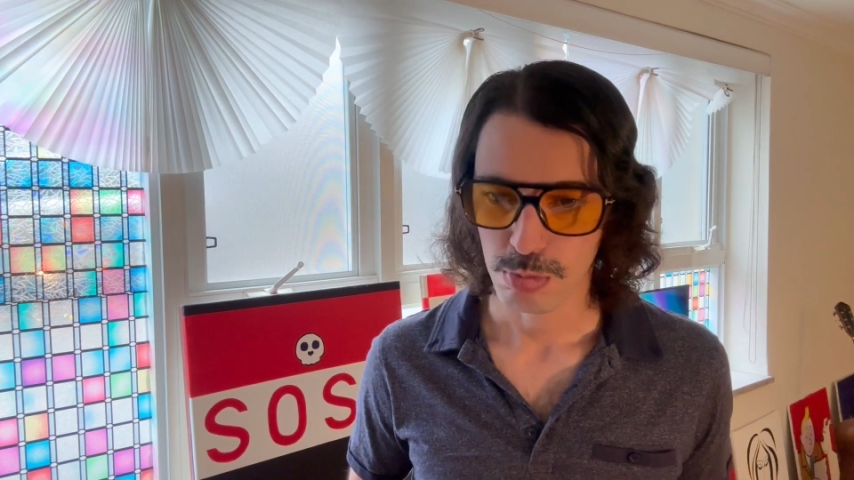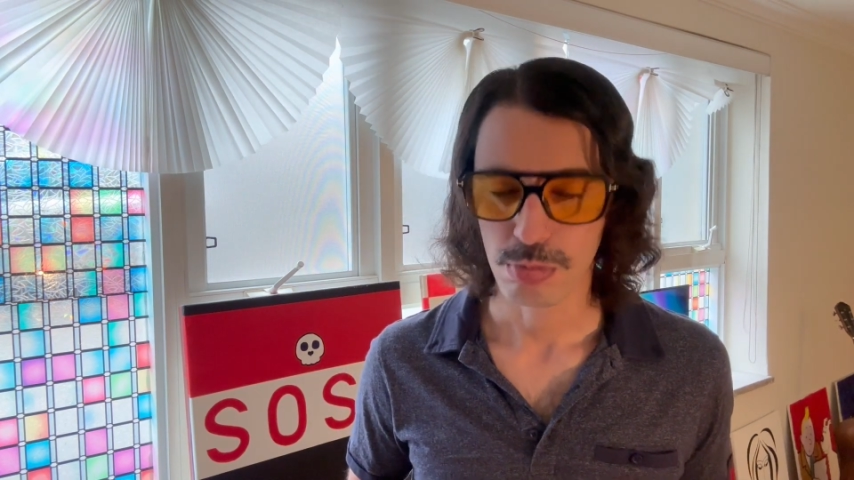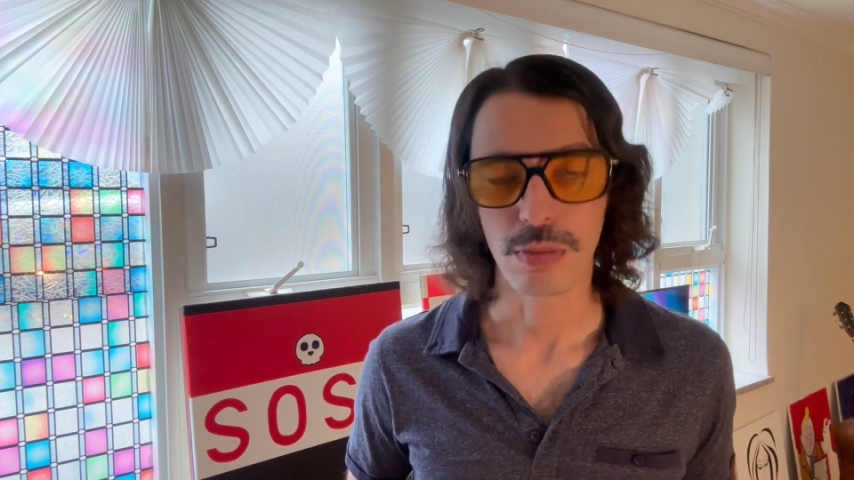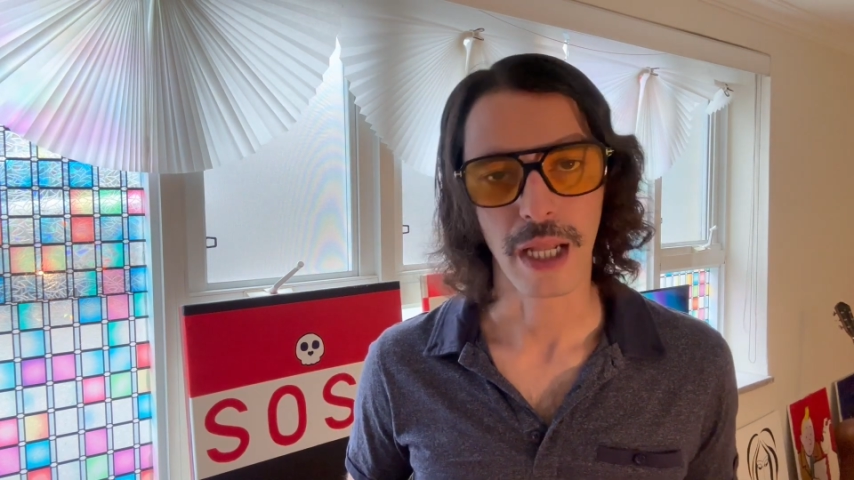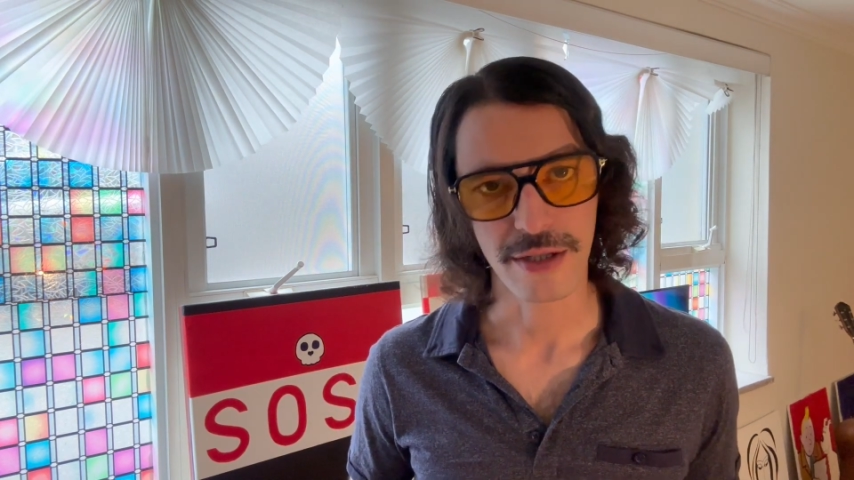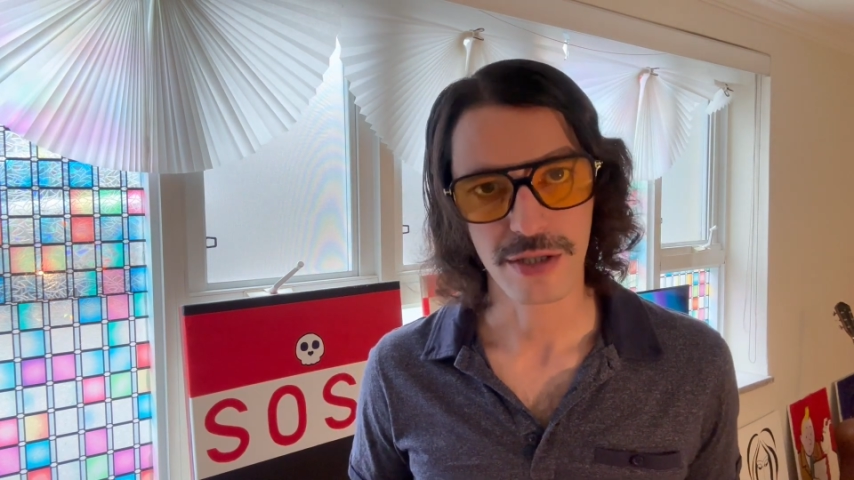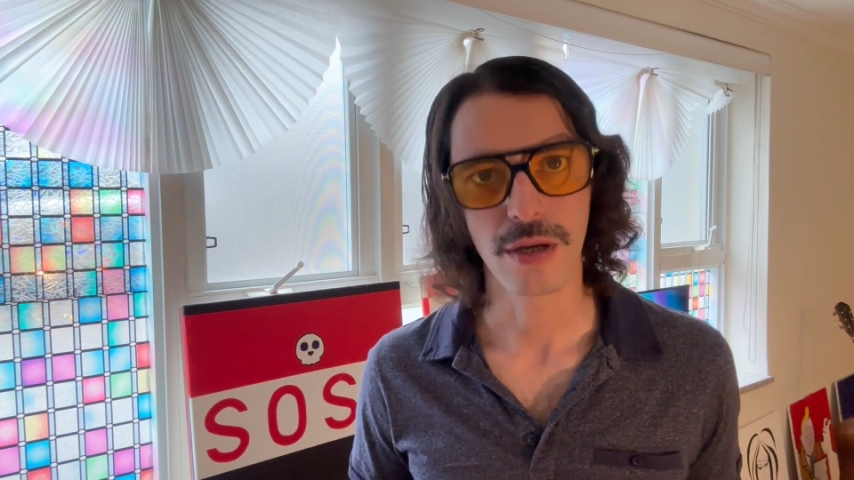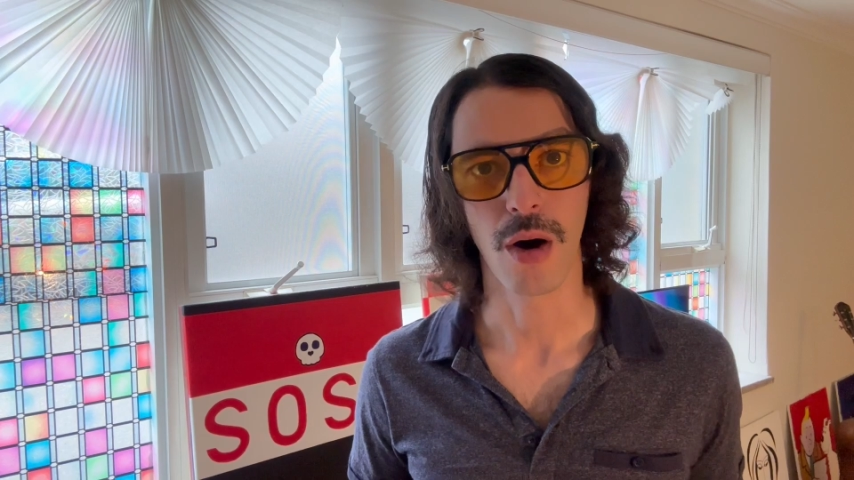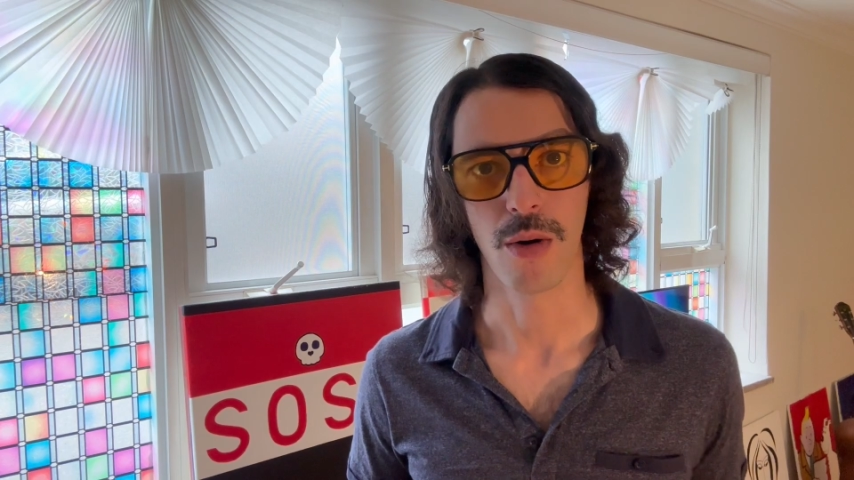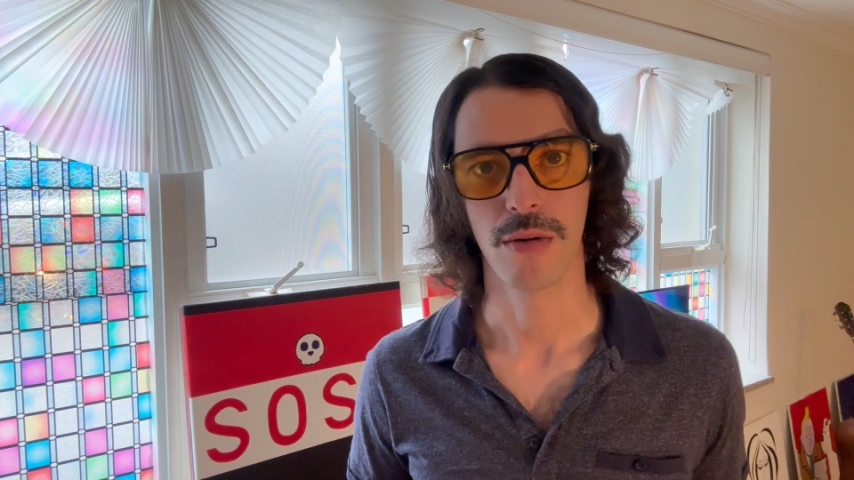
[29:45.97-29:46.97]
let's
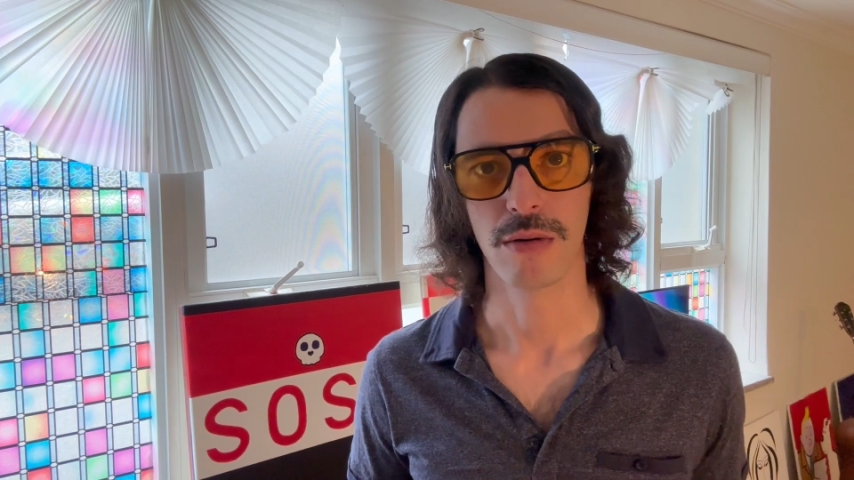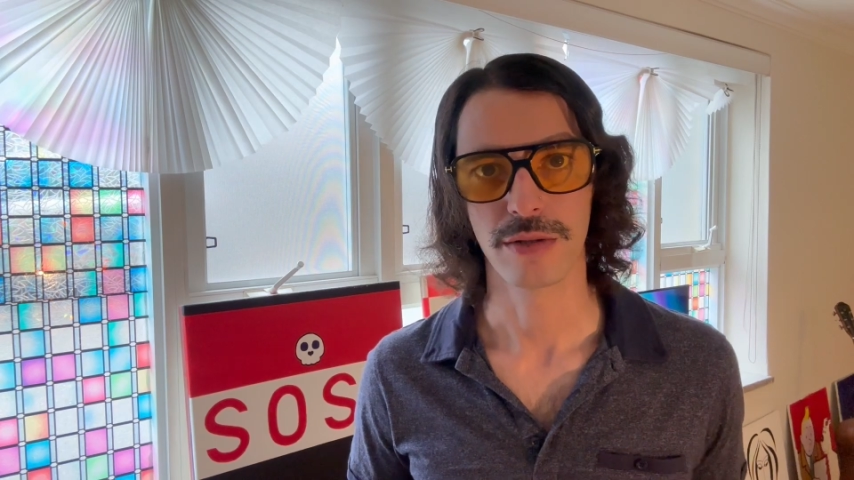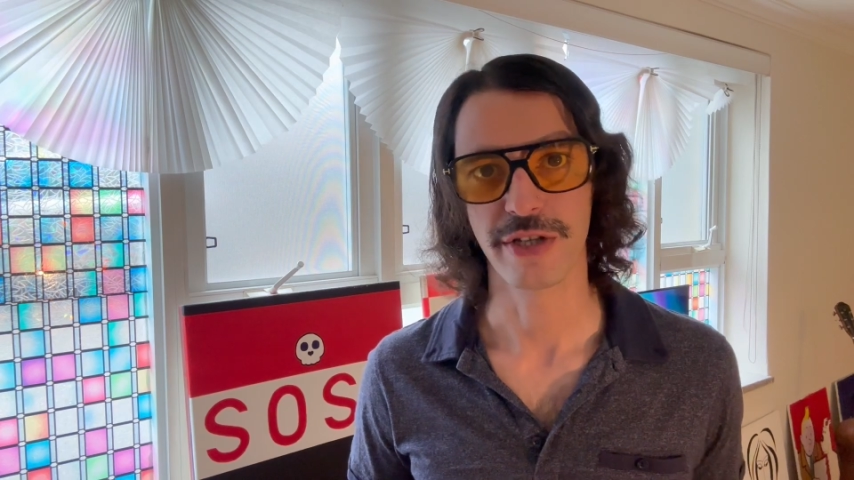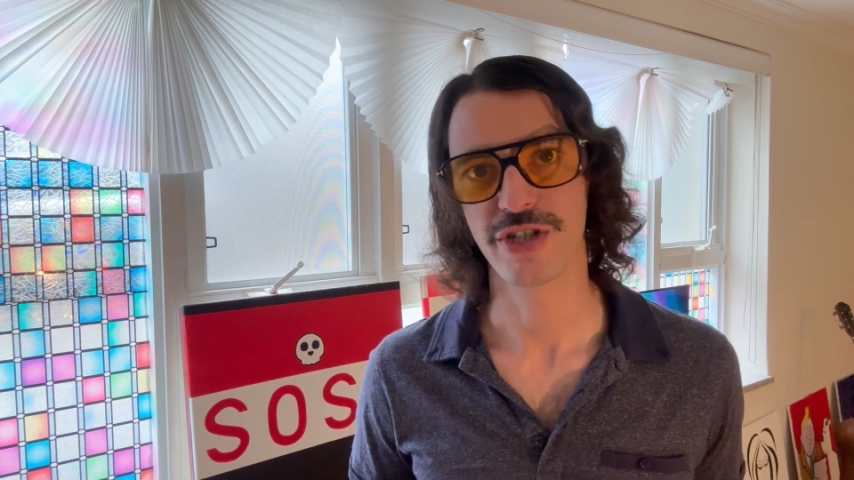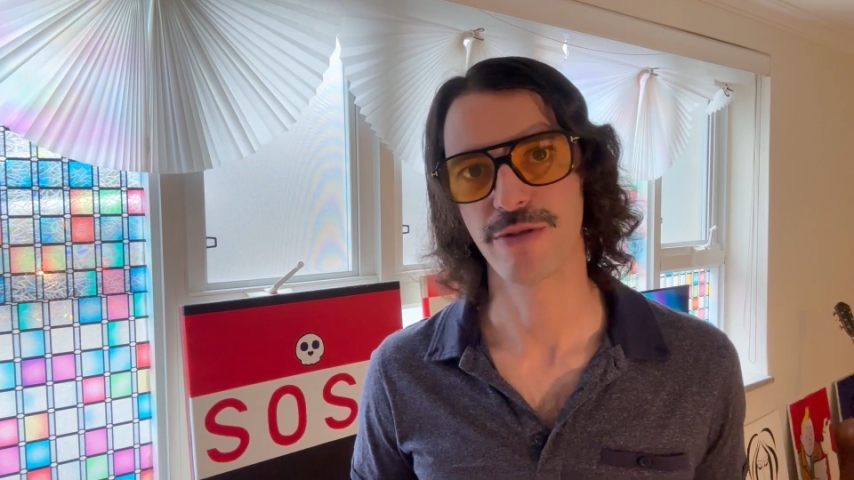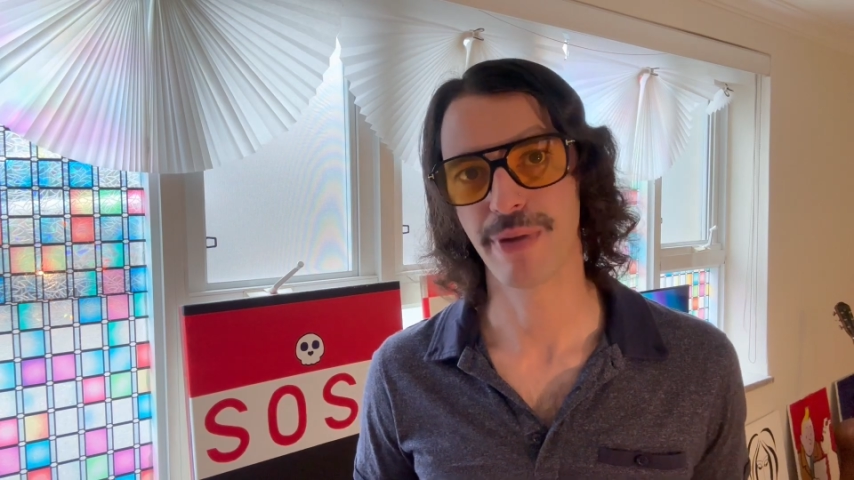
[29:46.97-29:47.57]
go. Does the